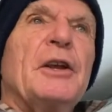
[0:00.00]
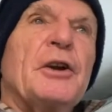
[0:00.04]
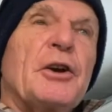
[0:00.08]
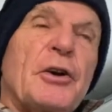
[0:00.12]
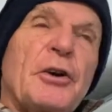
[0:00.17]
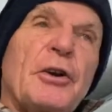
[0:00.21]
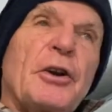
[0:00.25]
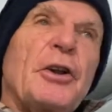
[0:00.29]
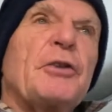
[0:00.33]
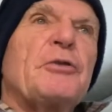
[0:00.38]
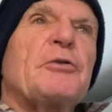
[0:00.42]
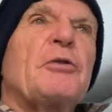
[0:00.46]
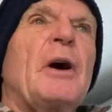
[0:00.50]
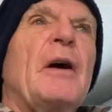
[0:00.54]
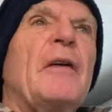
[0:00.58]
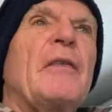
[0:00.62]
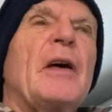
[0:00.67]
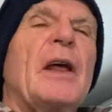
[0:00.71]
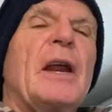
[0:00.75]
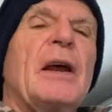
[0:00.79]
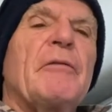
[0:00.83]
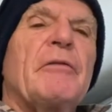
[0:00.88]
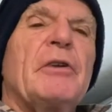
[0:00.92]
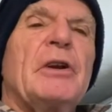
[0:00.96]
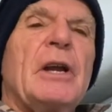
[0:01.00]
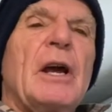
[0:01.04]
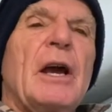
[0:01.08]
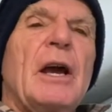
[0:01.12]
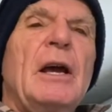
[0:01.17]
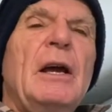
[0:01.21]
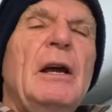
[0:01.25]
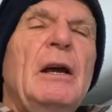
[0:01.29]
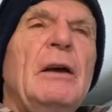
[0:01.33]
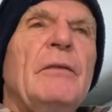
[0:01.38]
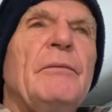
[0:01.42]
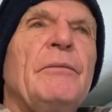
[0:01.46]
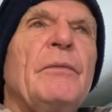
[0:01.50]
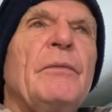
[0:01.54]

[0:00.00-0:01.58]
you're going to try that every day,